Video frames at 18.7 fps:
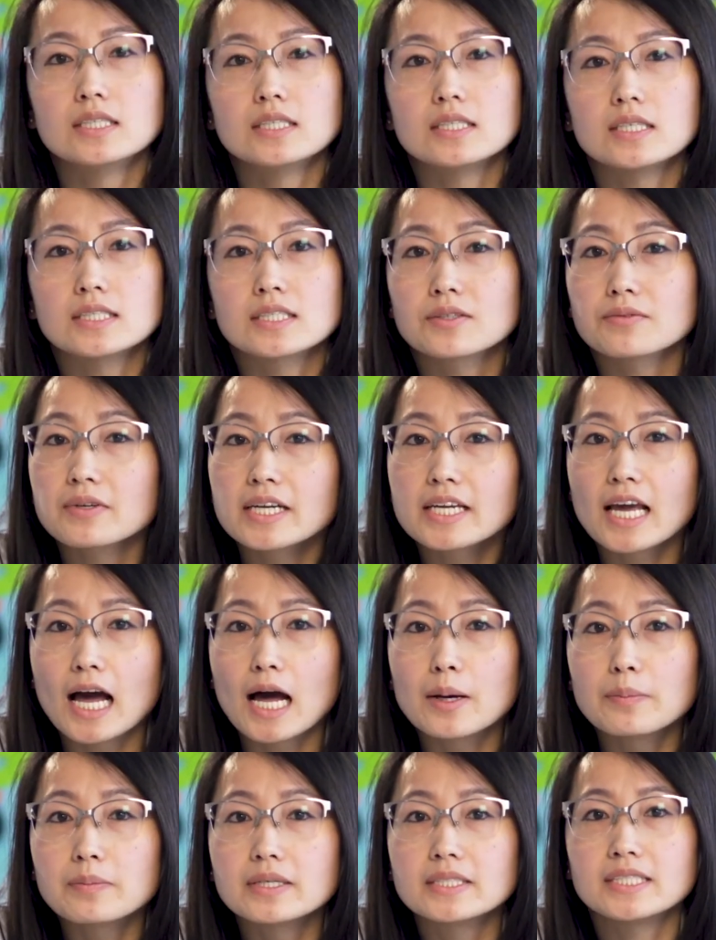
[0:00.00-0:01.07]
As a
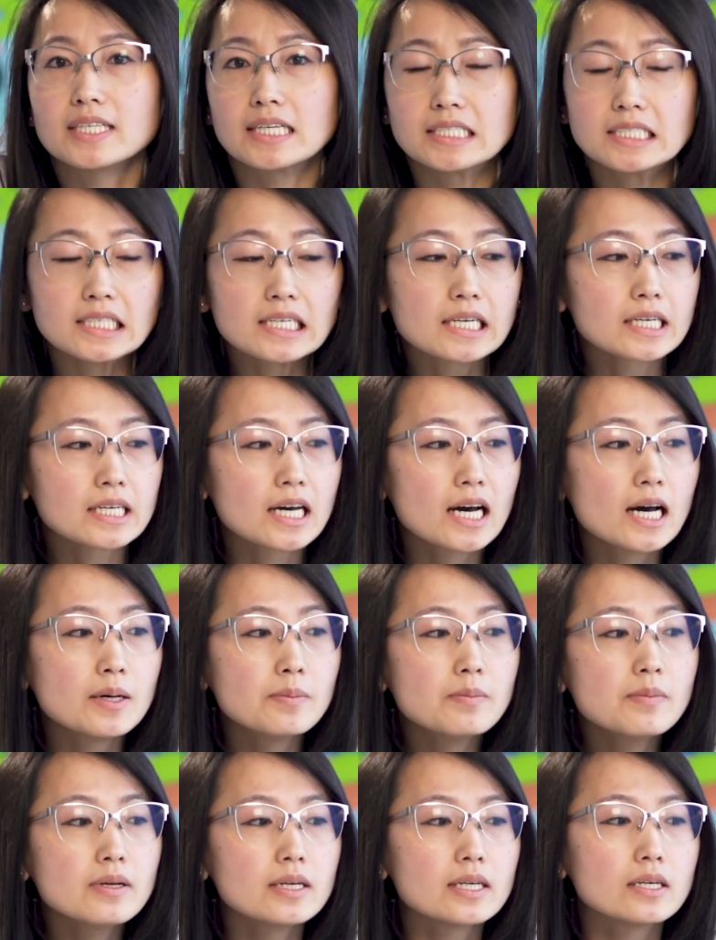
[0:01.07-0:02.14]
recap, debt to
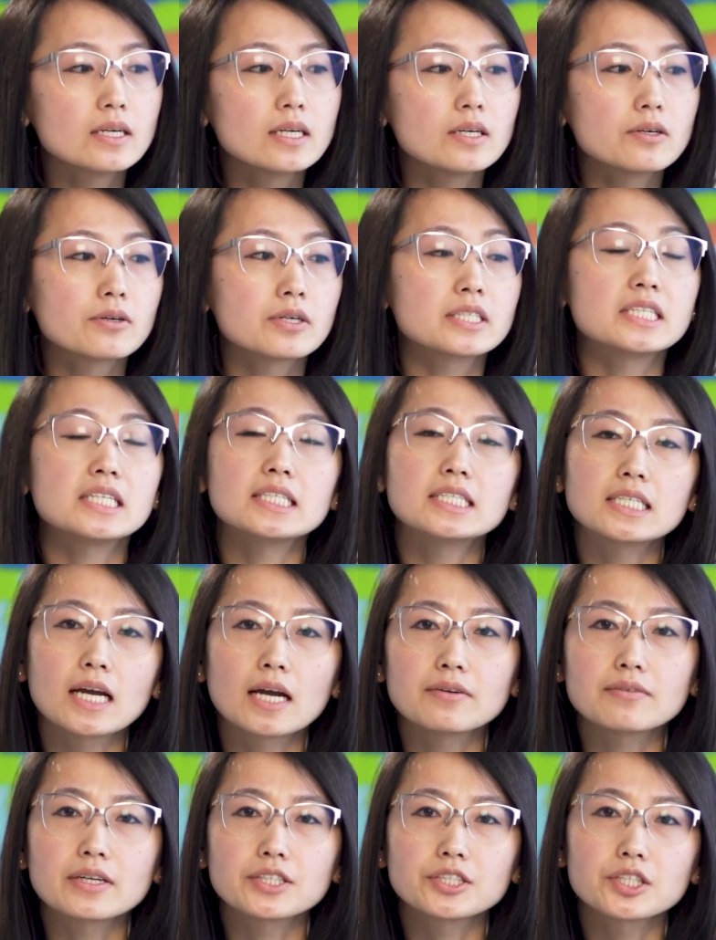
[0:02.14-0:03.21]
income or
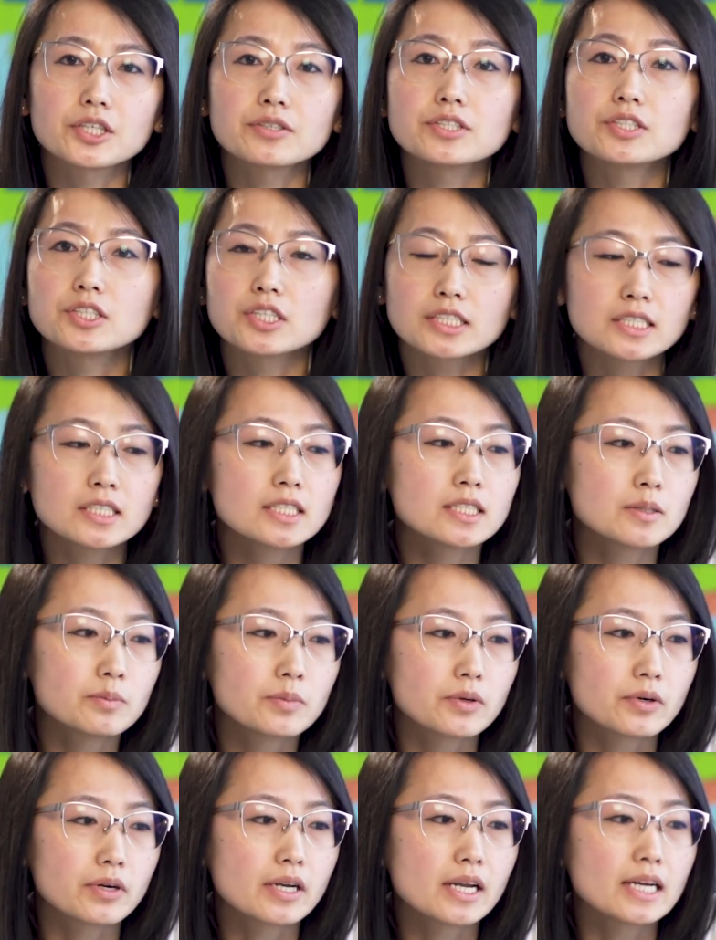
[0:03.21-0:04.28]
DTI ratio is just as
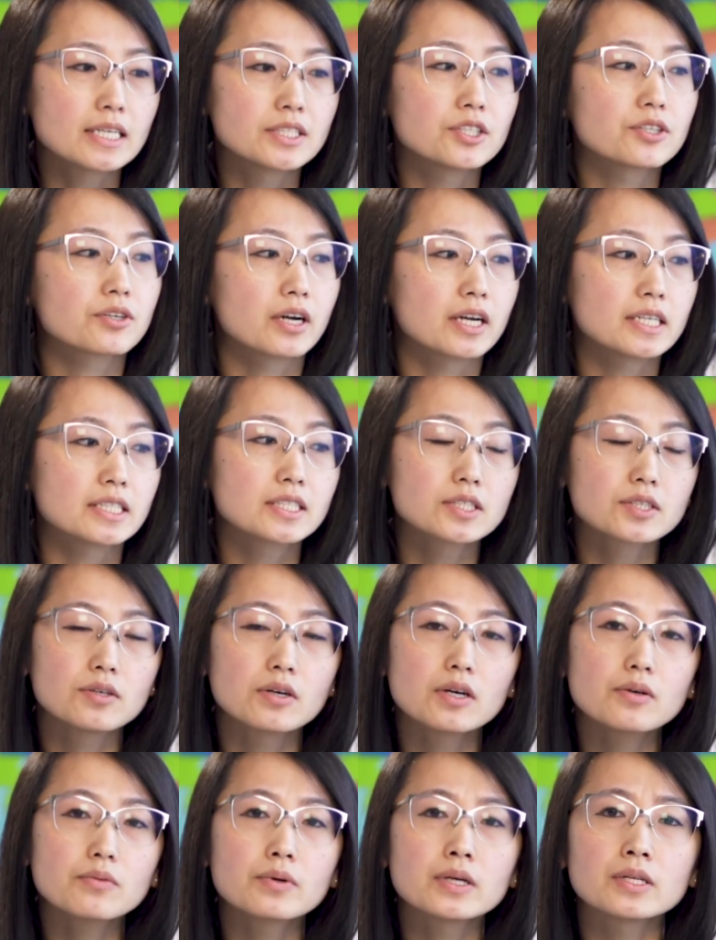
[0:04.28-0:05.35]
important as your credit
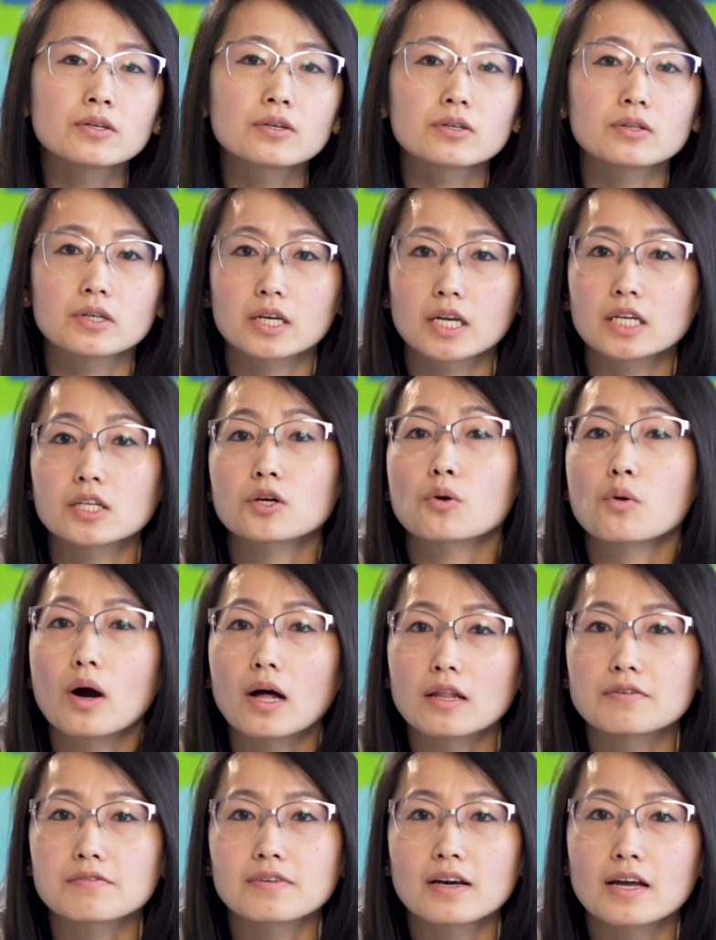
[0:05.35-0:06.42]
score when you're looking to
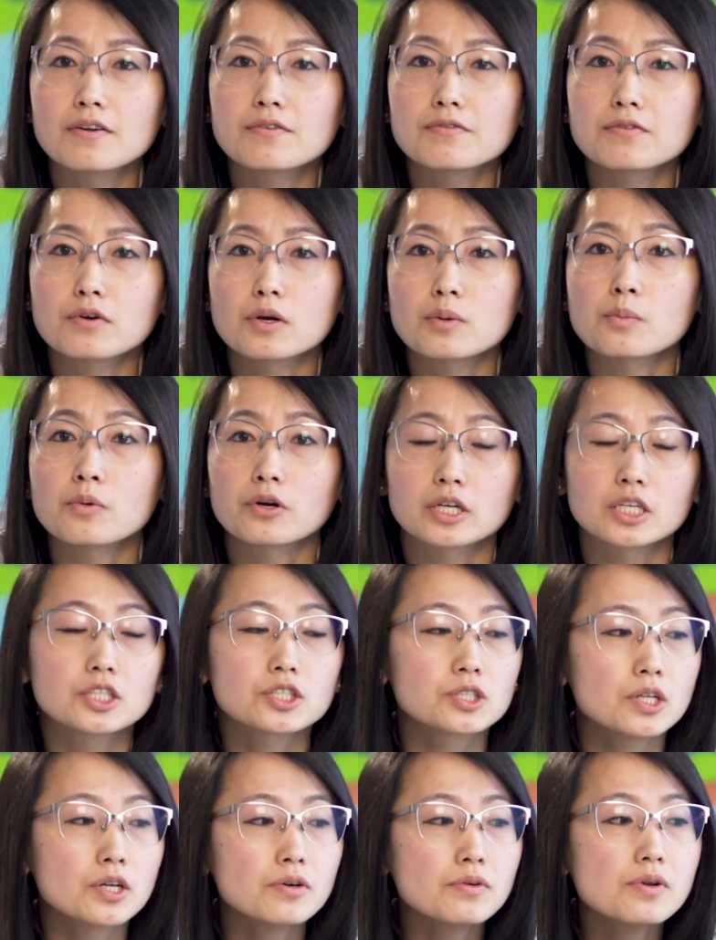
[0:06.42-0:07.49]
qualify for a
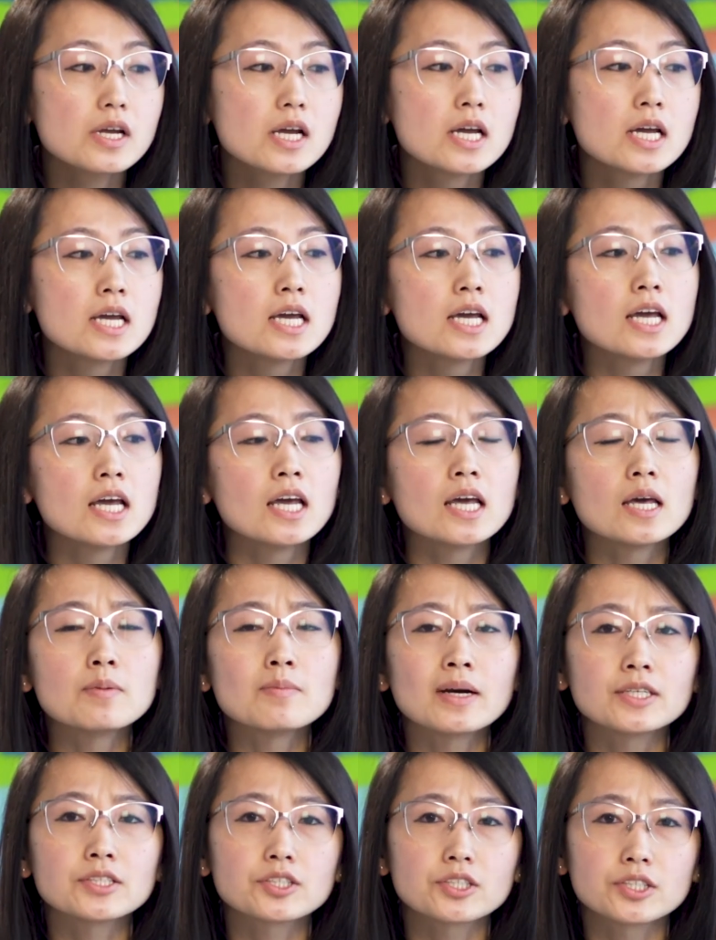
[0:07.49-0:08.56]
mortgage loan. It
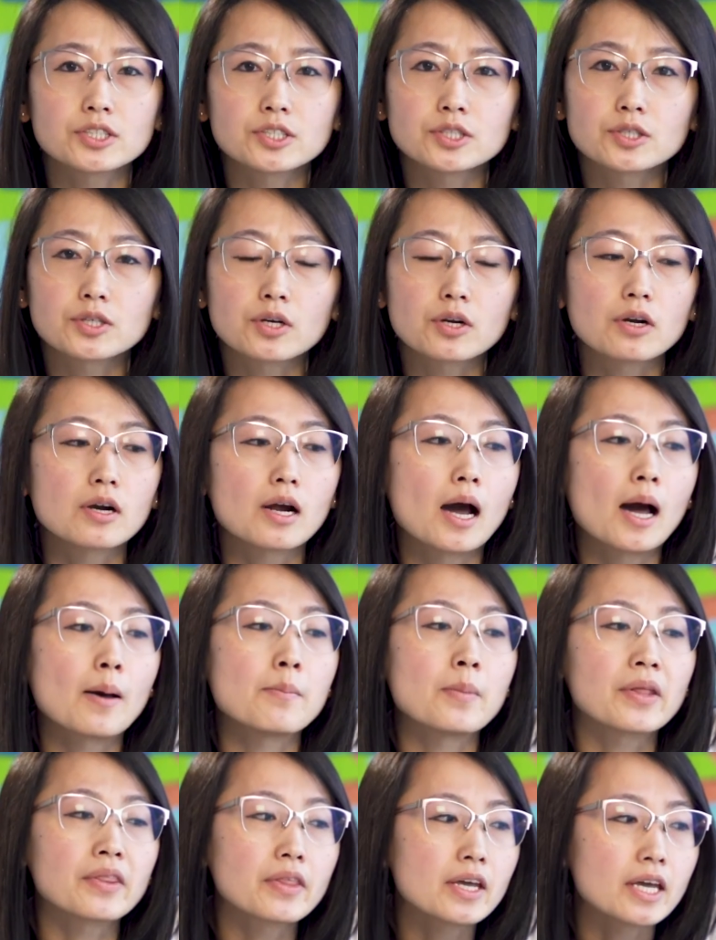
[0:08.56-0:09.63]
measures your
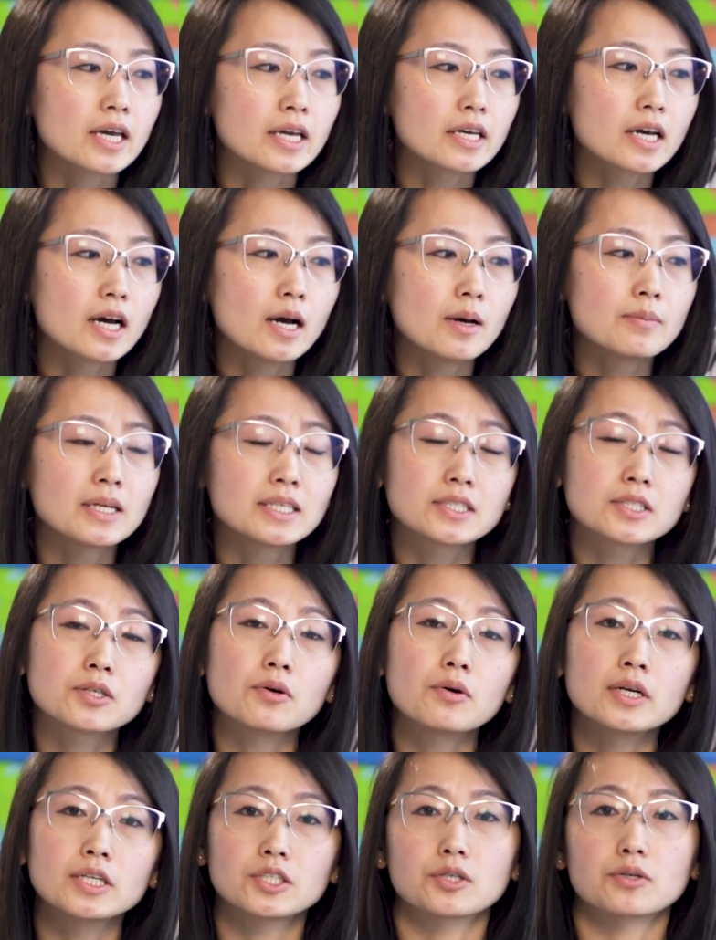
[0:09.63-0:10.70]
monthly income that's
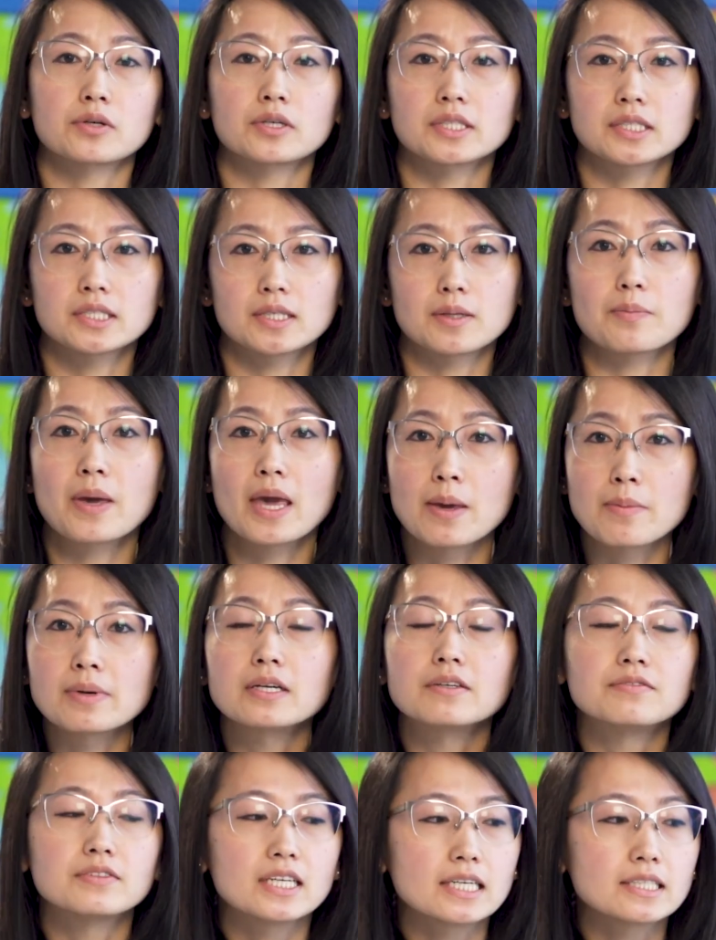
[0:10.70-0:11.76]
going towards the
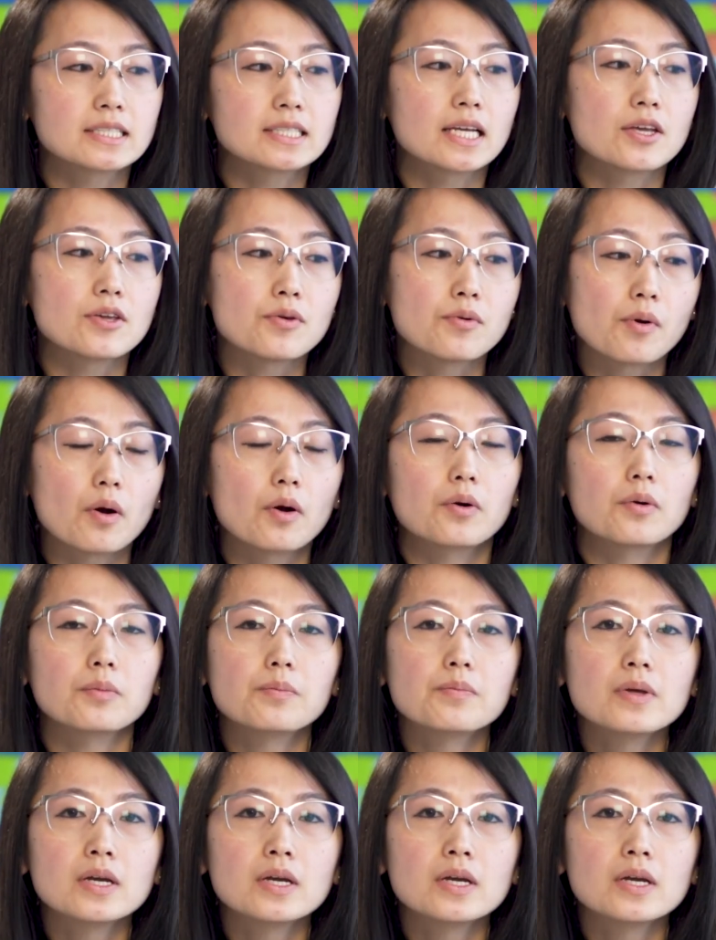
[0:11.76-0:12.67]
payment of debts that you owe.